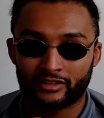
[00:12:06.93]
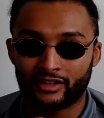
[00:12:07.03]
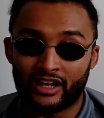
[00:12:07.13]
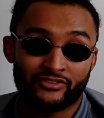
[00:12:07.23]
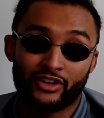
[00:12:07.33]
I
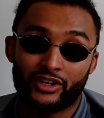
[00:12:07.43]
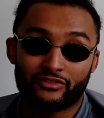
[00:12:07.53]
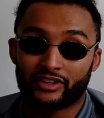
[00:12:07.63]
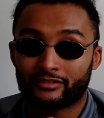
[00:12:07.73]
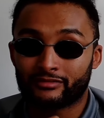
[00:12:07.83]
haven't heard of
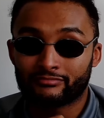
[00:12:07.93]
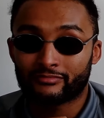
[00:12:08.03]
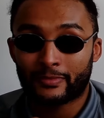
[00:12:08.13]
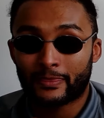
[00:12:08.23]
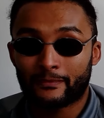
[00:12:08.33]
it.
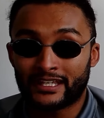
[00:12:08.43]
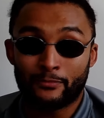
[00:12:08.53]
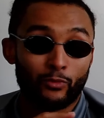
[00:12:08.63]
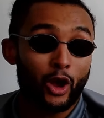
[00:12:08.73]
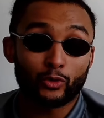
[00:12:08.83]
And
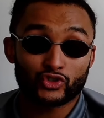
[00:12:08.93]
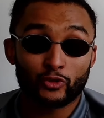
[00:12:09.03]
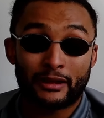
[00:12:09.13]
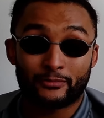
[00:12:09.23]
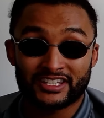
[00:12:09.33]
then old school
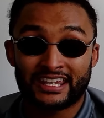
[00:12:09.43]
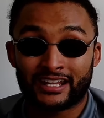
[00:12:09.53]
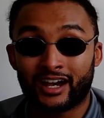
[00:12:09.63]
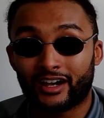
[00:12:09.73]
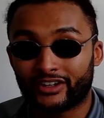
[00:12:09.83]
man was hitting
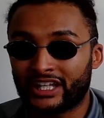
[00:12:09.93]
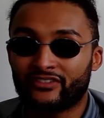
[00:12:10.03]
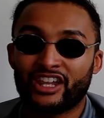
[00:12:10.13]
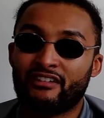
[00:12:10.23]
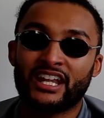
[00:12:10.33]
hard. I never
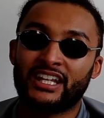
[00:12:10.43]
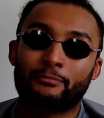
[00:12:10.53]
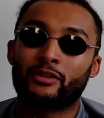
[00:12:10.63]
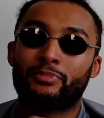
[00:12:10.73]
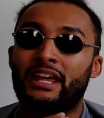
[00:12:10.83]
hear any of them
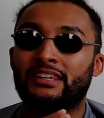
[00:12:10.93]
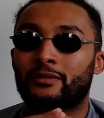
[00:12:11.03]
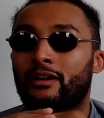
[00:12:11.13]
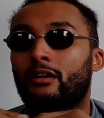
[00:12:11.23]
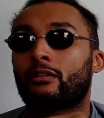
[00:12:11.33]
complaining
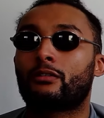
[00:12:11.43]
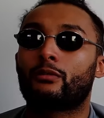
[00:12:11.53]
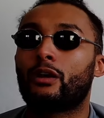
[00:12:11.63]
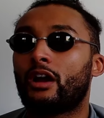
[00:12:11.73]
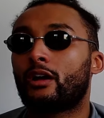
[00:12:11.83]
about,
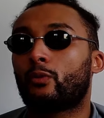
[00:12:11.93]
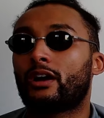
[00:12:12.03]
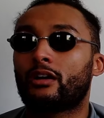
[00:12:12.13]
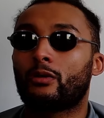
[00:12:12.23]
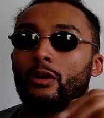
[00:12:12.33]
oh,
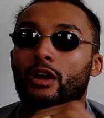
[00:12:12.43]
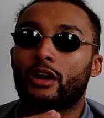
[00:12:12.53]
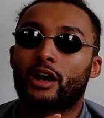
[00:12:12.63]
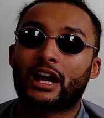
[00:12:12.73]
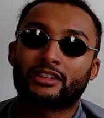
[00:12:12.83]
well,
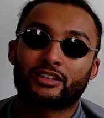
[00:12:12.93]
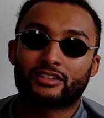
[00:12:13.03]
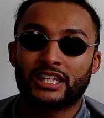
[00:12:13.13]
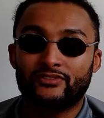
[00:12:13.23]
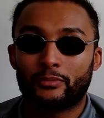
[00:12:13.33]
I had to
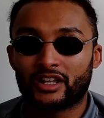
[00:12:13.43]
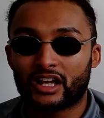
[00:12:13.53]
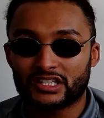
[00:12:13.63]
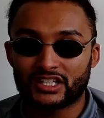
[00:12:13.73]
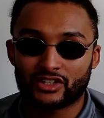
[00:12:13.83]
give up the
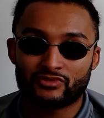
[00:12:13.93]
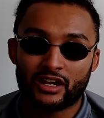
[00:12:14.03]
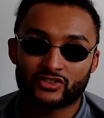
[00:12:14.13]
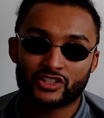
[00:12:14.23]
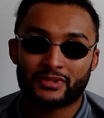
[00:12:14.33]
last 6
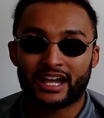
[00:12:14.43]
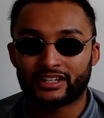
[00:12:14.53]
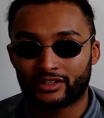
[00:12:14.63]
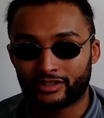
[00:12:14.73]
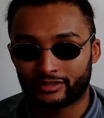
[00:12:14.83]
rounds because my
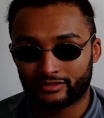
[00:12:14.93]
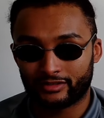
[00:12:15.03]
hand hurt.